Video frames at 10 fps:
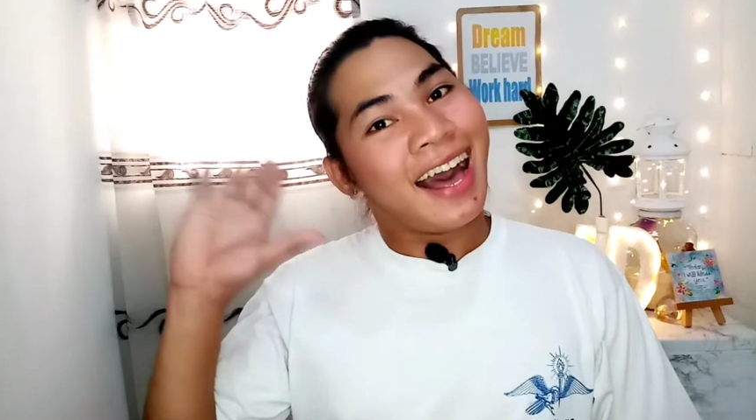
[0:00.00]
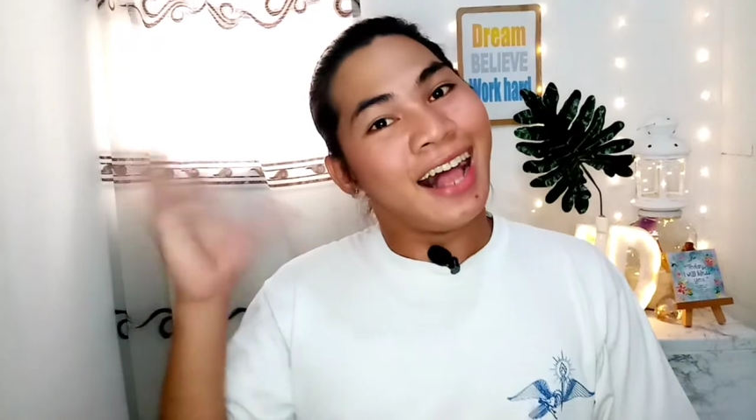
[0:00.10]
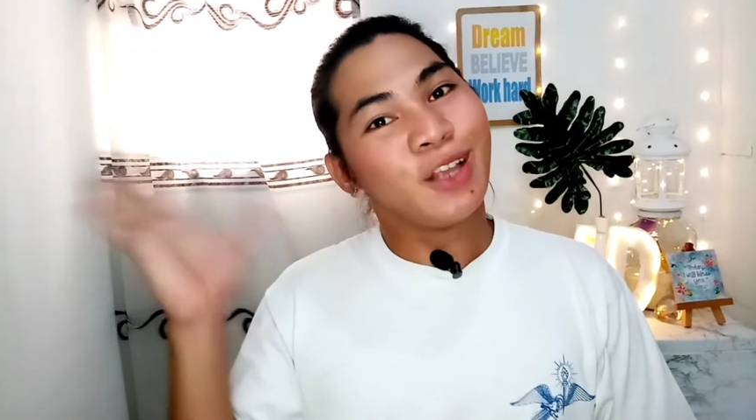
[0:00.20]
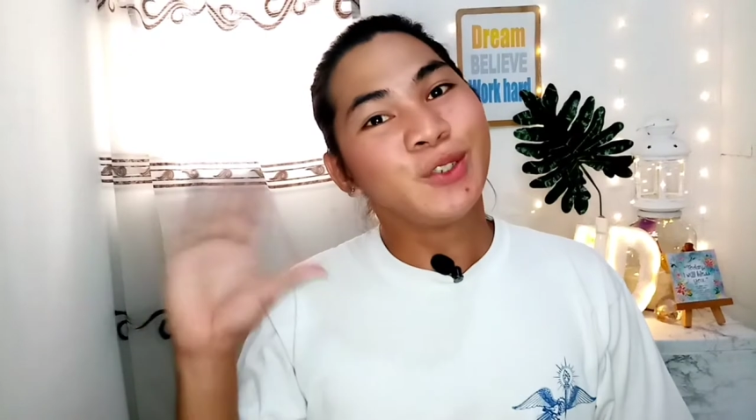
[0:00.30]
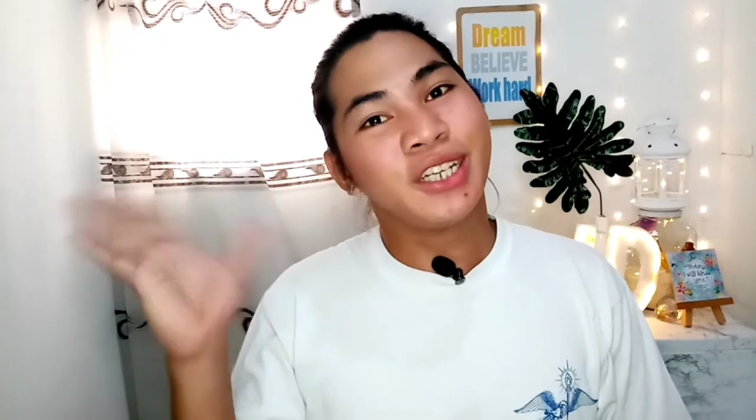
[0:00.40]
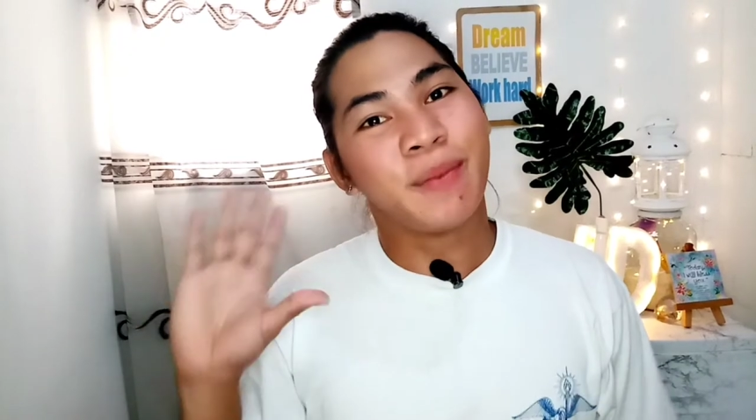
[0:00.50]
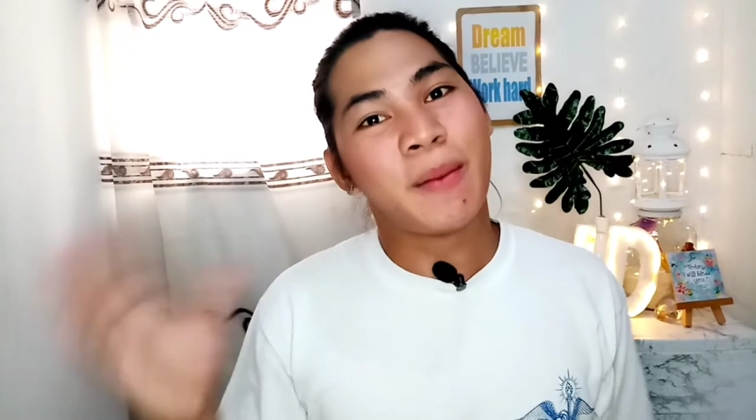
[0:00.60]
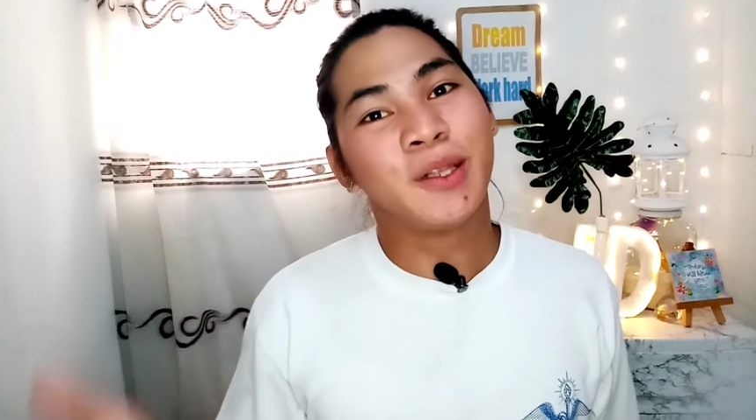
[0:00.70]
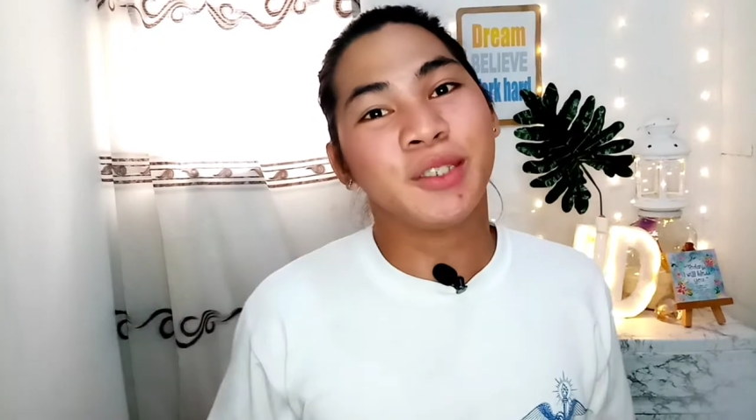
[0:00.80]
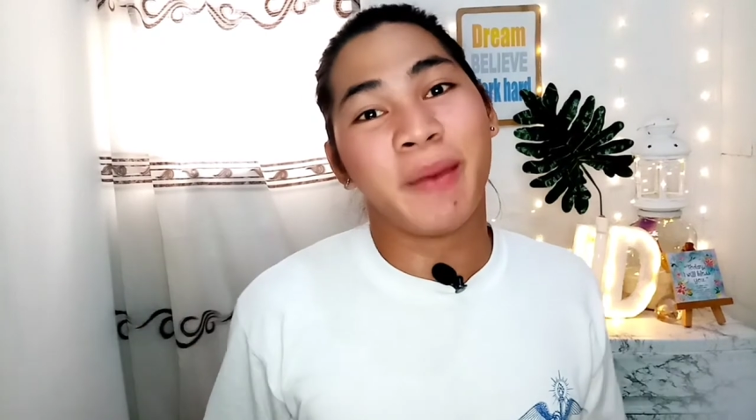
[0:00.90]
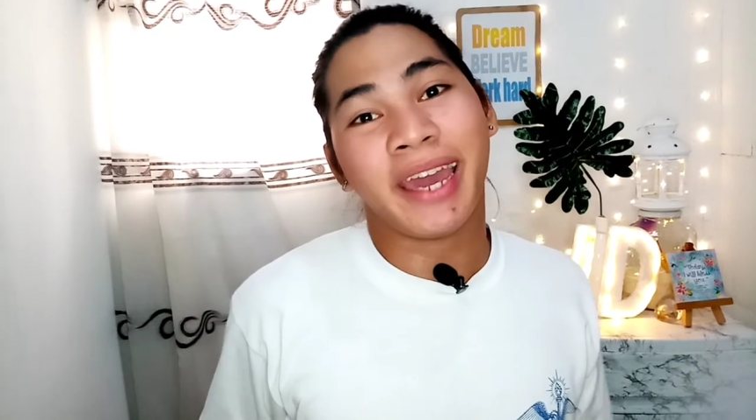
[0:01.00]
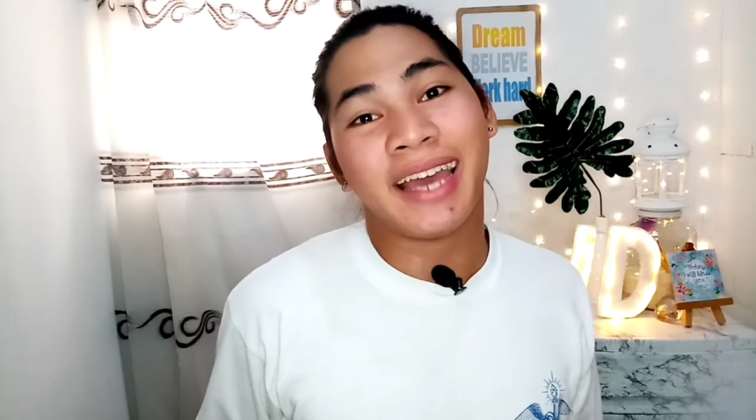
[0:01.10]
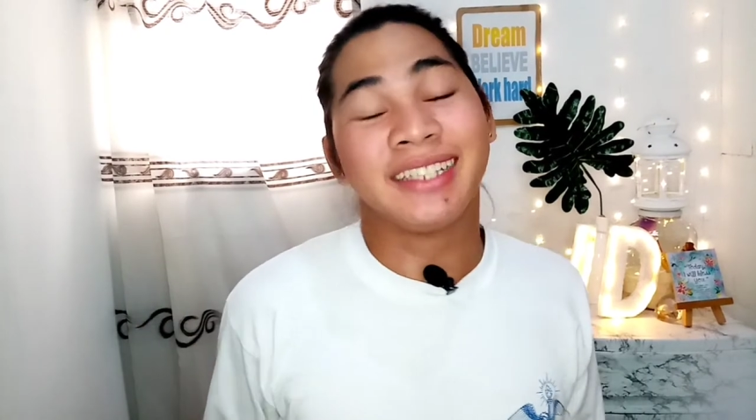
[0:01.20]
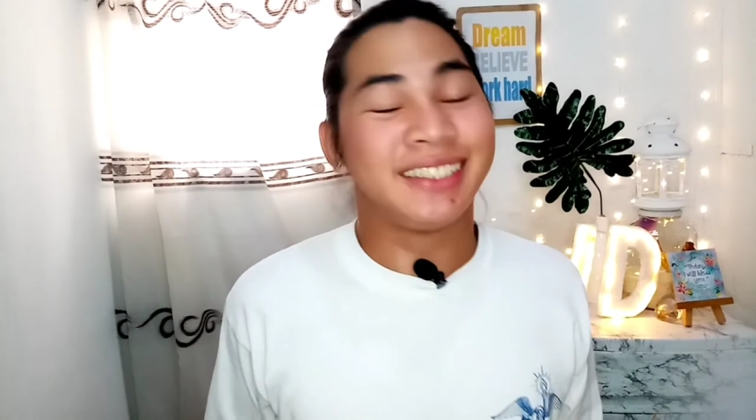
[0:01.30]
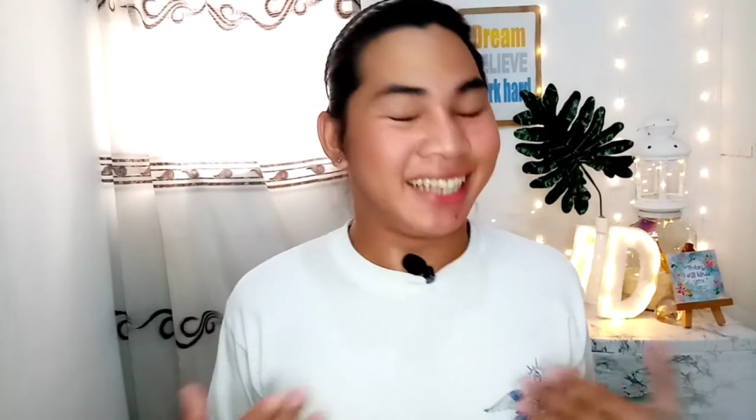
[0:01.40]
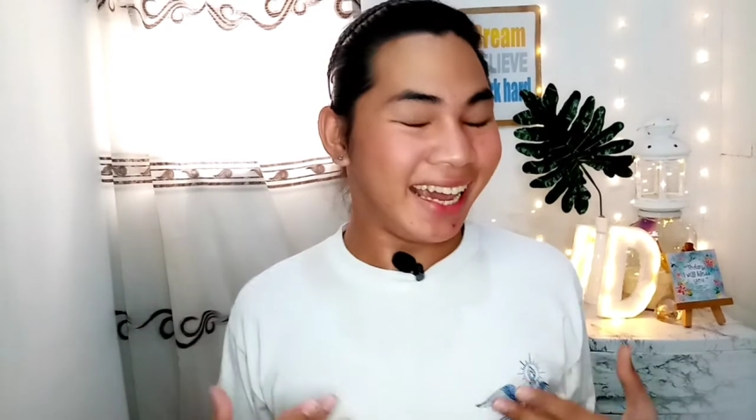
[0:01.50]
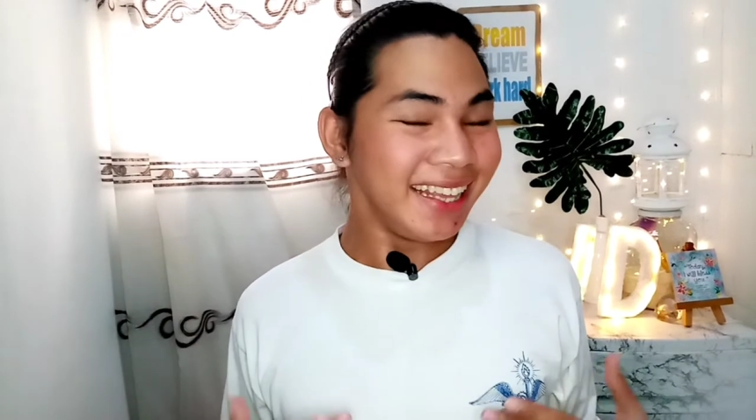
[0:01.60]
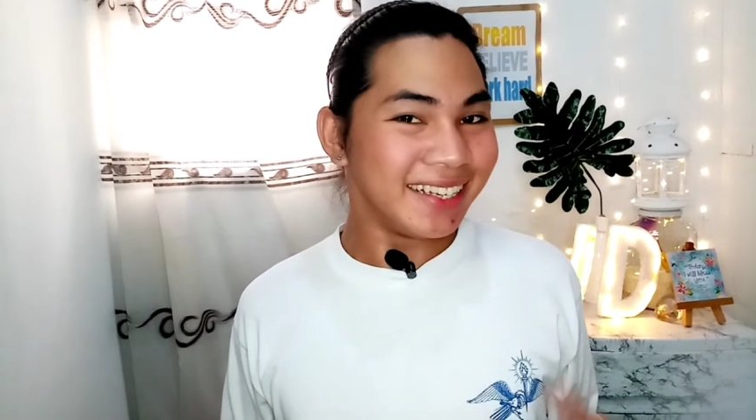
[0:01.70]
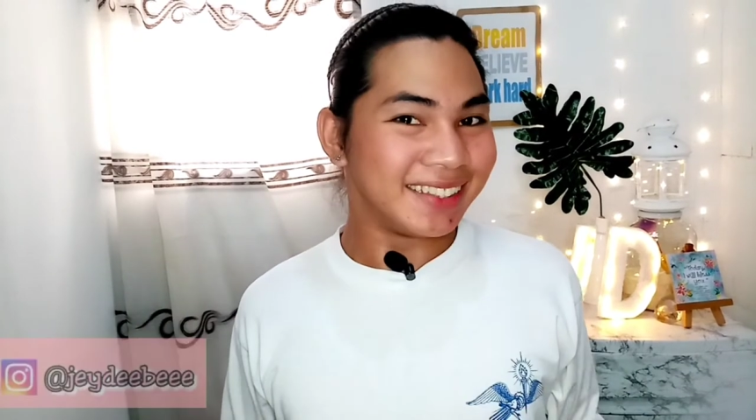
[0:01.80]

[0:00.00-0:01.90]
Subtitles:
Hello, JdBubbles. Again, JD